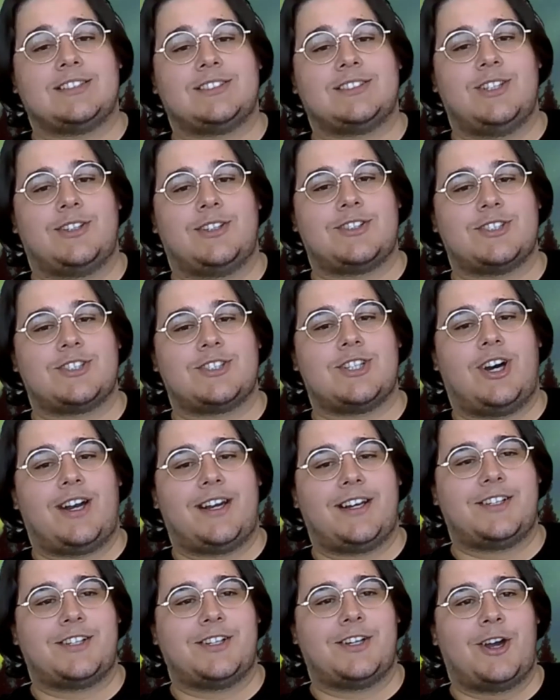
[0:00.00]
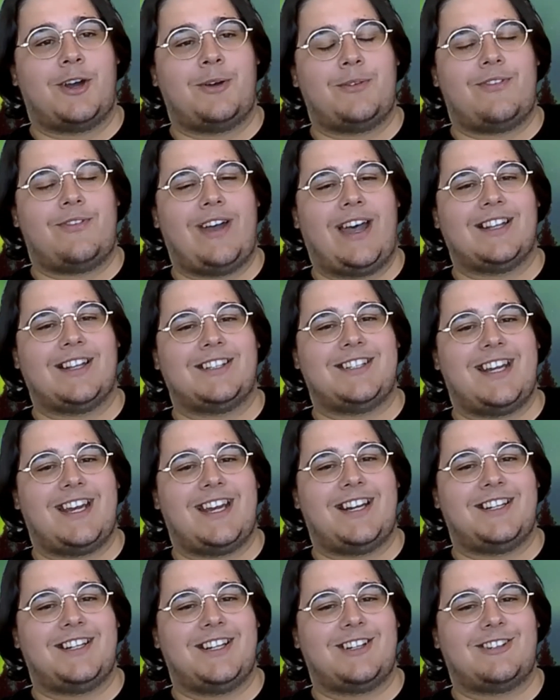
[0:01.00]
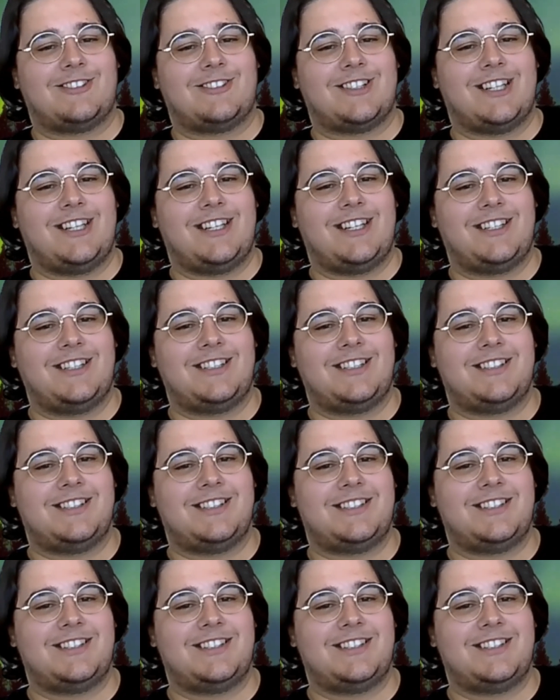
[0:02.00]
us not deciding to go with Aladan and Elra here.